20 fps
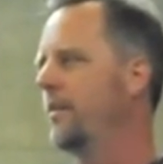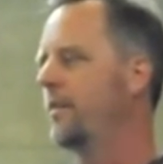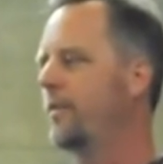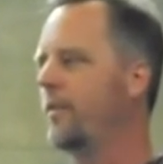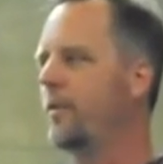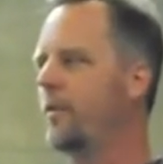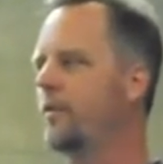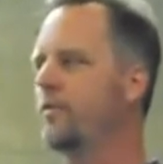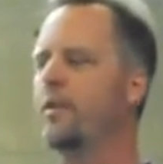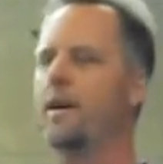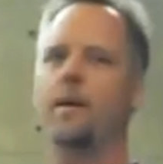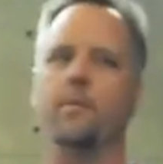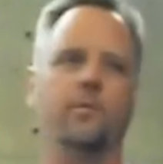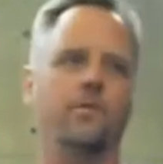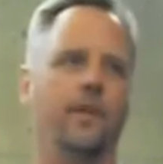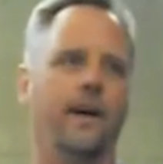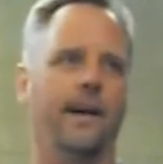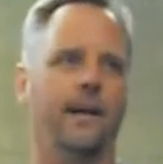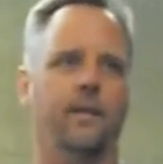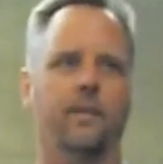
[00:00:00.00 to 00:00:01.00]
first-time
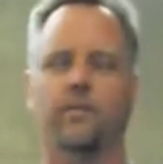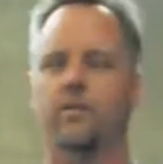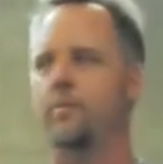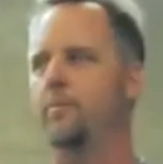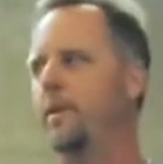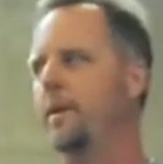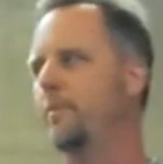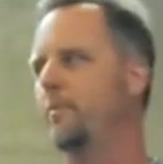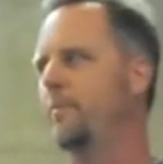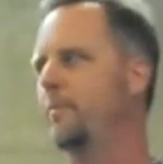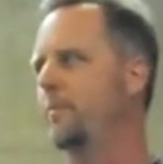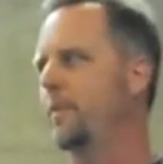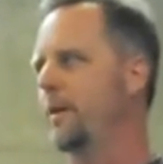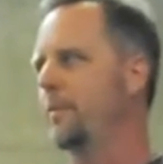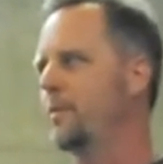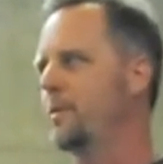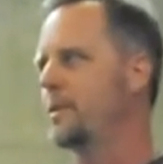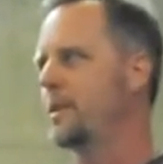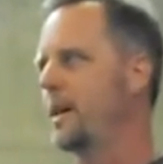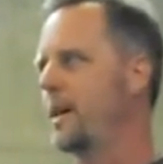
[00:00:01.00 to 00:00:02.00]
cyclist to
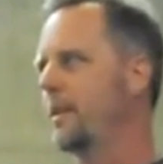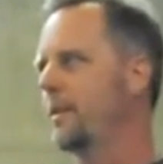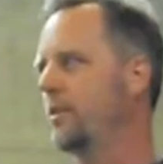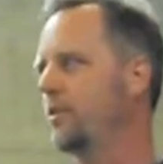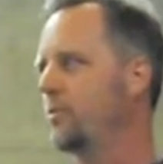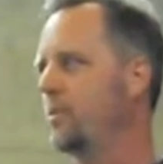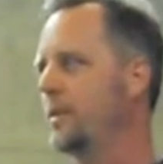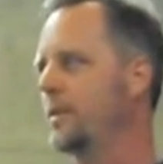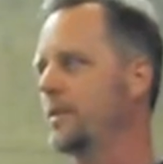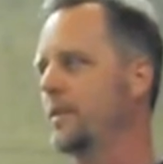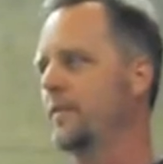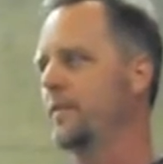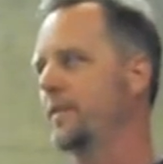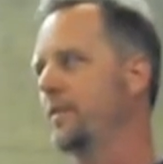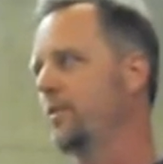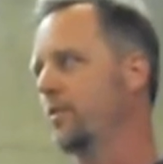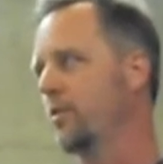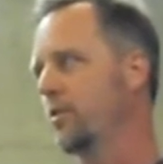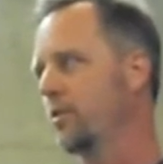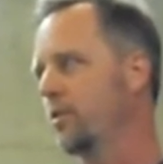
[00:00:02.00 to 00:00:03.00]
Bainbridge Island, especially if
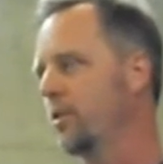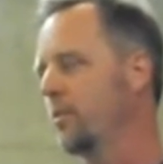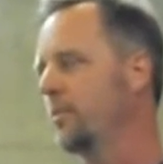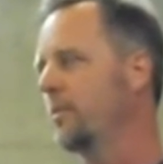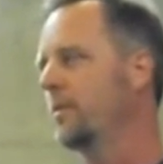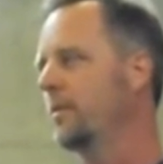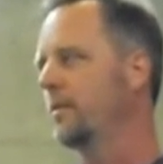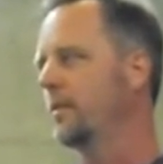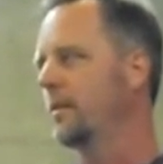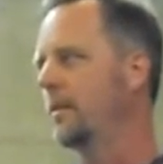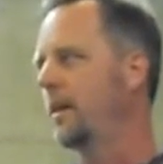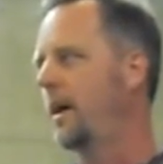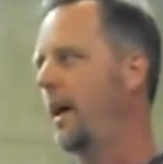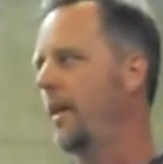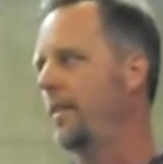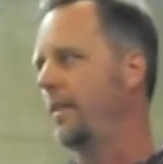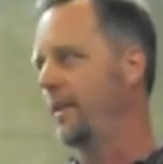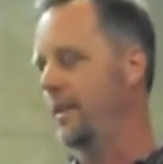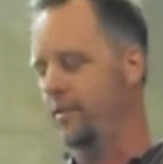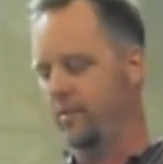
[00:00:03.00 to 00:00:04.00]
it's a group, I
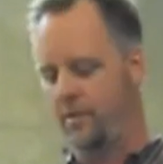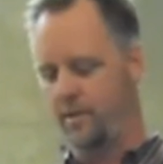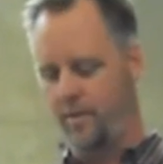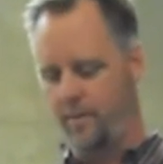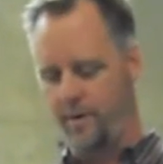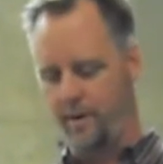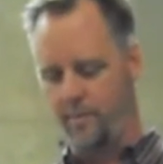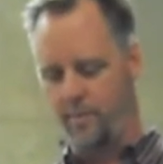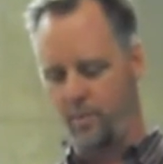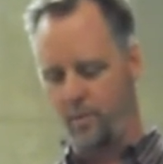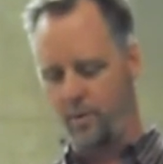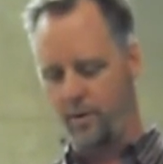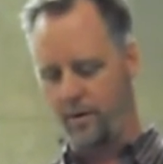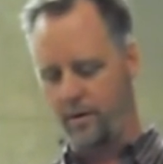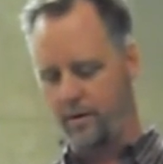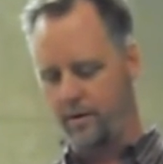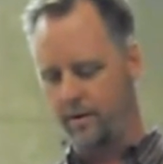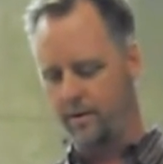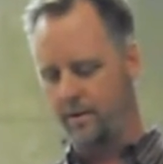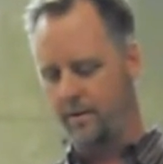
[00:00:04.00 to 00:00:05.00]
think is going to be
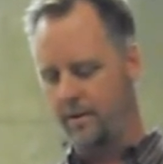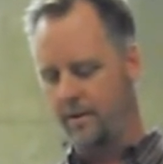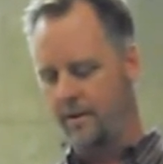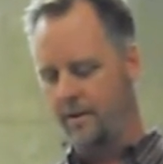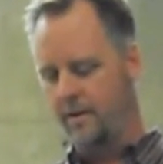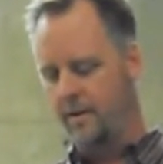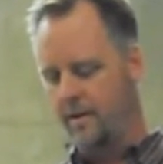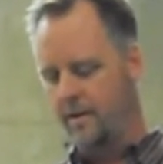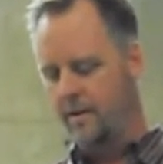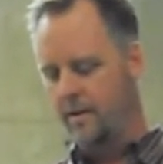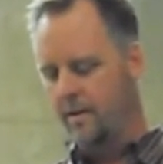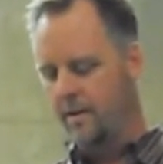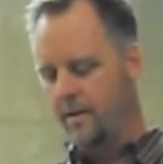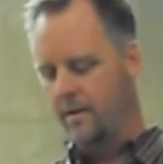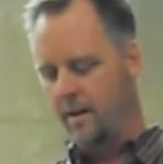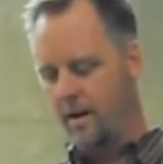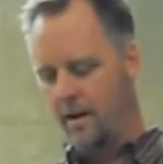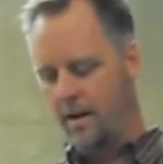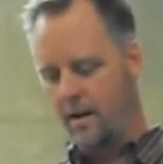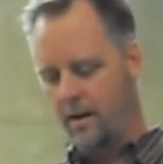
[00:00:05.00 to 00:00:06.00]
important.
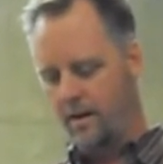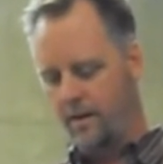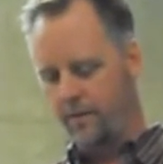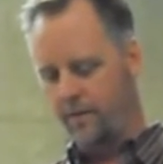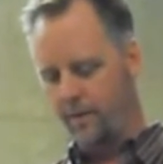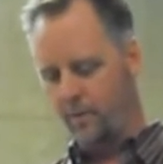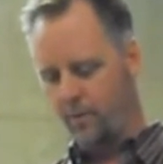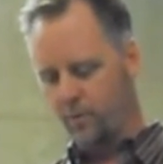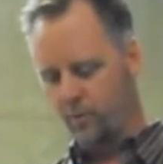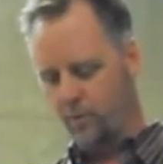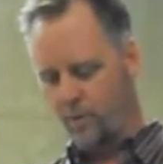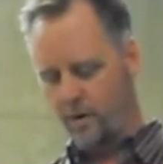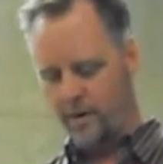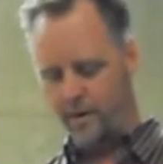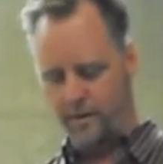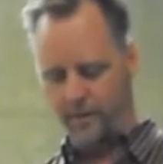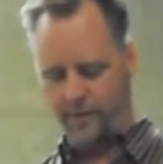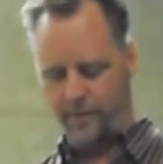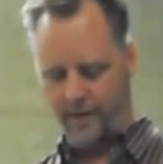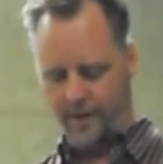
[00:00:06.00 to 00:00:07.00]
There was one
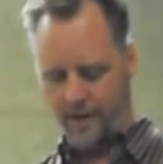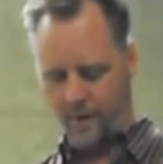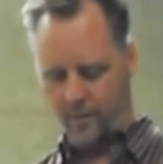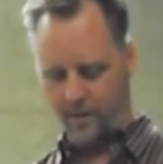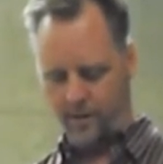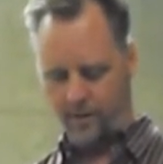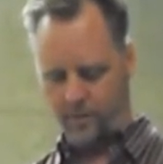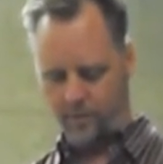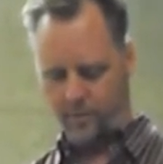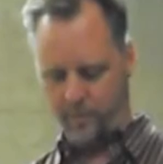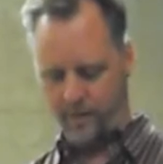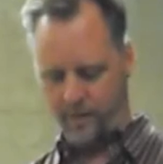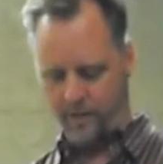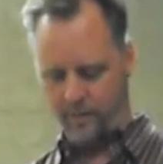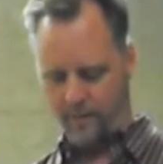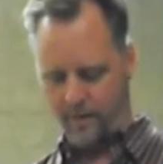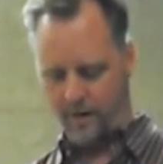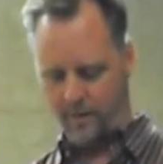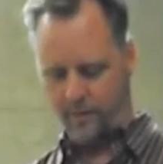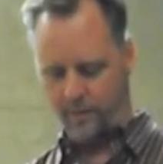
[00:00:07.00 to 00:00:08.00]
other thing I wanted to speak
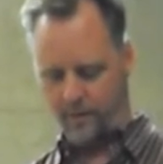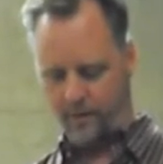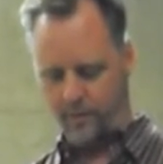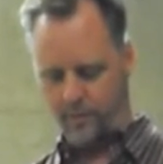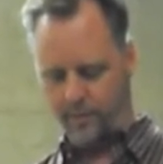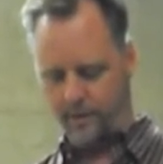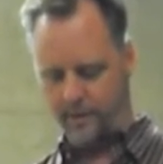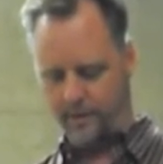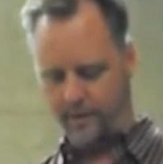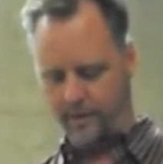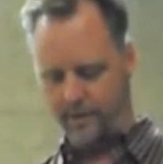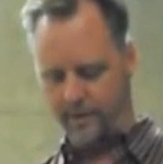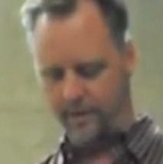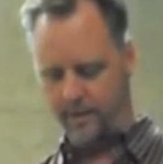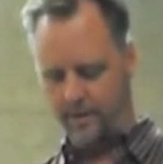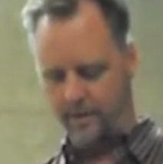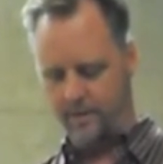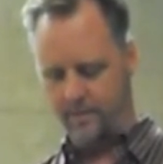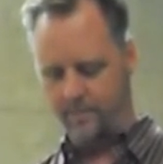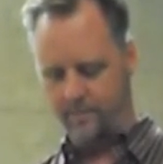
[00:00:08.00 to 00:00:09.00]
about really quickly.
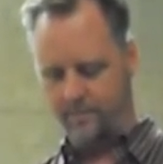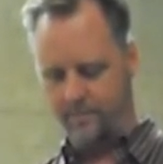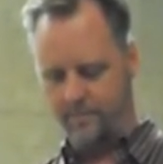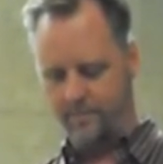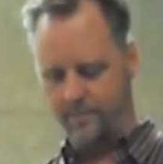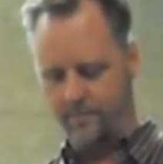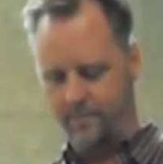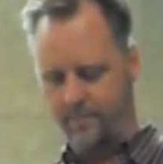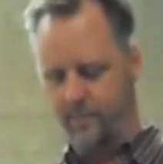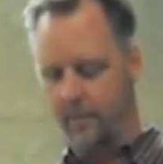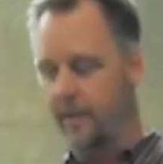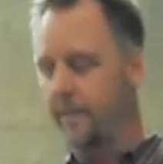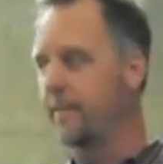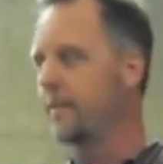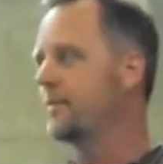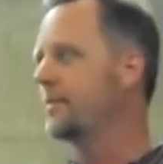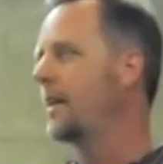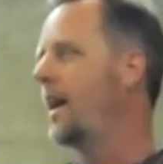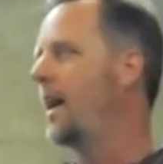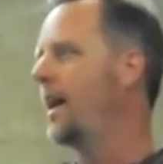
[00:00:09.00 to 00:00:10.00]
The
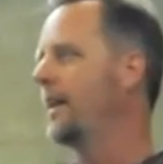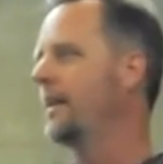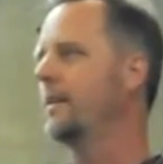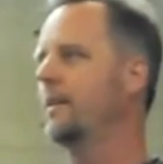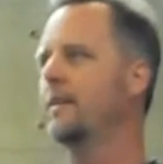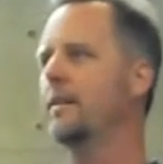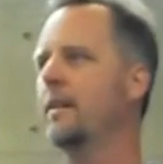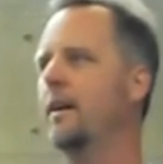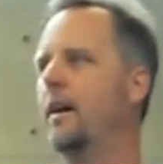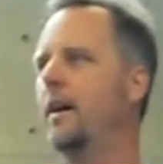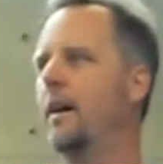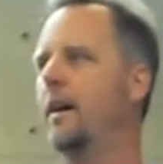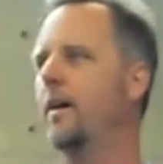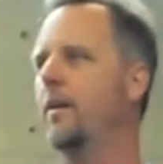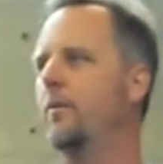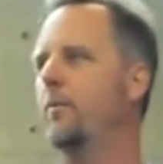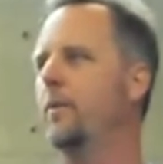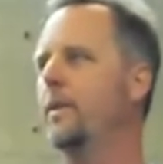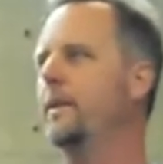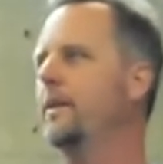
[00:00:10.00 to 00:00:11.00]
sign.
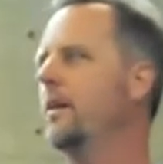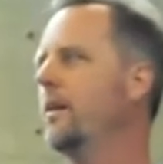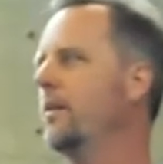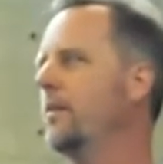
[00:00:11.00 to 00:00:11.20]
We